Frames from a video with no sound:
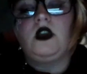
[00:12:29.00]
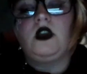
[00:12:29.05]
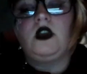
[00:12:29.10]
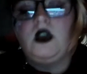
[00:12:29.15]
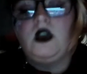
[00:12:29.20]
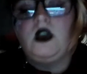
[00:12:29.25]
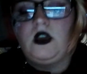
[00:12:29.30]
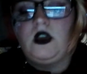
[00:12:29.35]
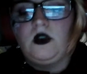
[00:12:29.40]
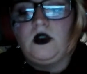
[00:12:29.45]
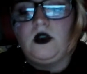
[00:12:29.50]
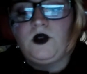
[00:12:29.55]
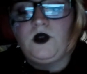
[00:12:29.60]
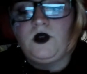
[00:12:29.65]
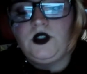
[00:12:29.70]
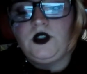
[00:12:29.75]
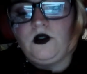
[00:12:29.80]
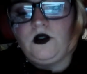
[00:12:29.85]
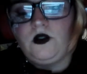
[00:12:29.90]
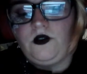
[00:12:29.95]
Once you
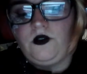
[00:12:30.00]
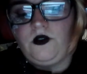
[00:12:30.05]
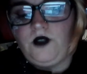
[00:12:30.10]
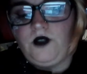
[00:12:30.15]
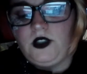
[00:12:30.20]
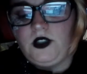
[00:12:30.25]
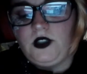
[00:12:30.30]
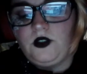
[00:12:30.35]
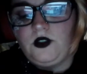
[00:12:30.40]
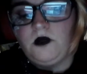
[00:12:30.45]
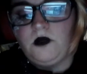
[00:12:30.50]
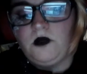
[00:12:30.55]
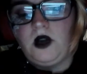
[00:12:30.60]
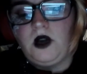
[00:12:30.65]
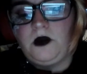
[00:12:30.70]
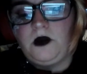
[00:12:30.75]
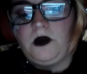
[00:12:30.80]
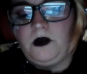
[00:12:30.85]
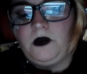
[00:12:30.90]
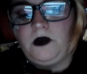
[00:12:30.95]
know it fits, you can pop
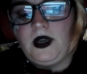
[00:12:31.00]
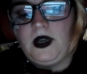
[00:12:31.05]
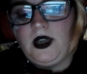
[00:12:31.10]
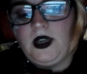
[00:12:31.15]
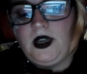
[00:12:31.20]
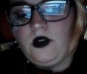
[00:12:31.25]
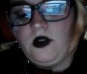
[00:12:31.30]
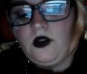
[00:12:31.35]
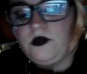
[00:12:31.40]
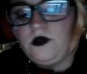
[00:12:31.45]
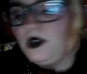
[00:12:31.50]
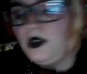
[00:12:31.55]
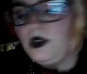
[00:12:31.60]
it back out.